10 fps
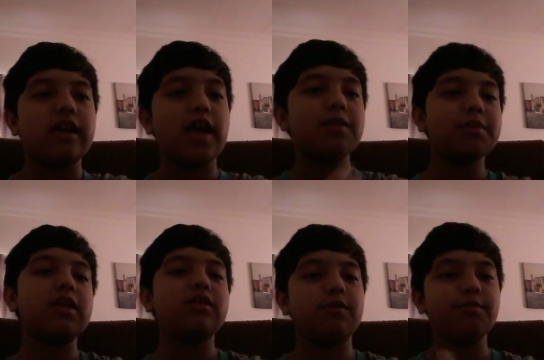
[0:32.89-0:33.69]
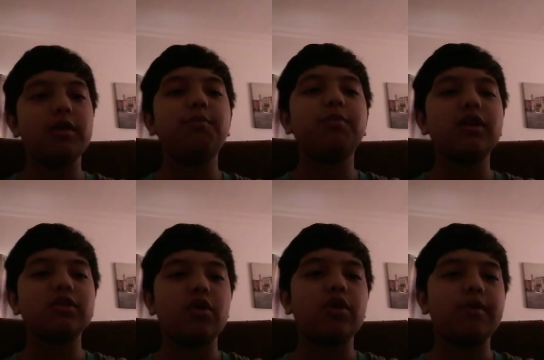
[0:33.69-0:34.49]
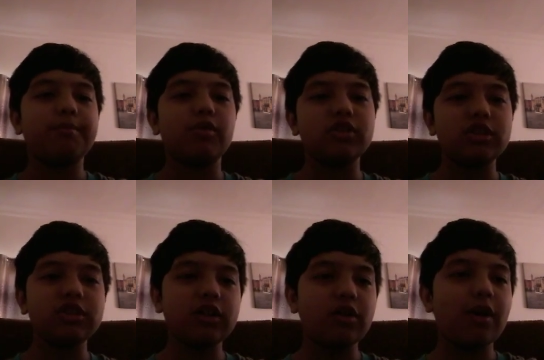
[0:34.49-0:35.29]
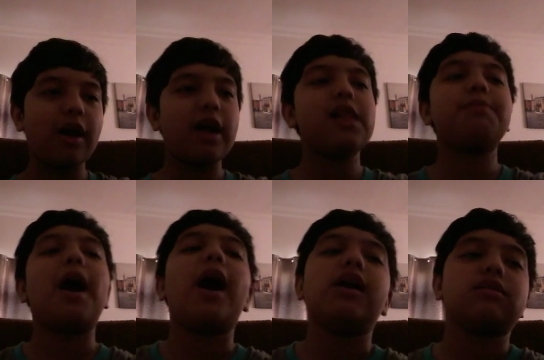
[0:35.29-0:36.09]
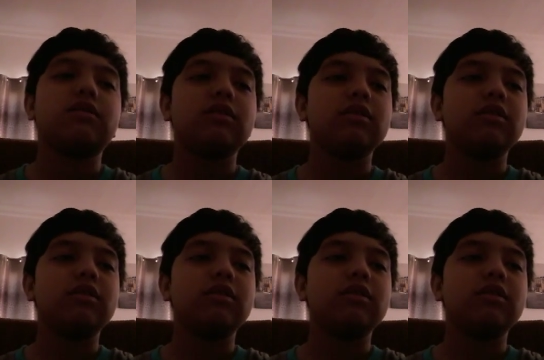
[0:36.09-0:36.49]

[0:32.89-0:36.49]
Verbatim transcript: A plus, B plus, or position, or I'll pass.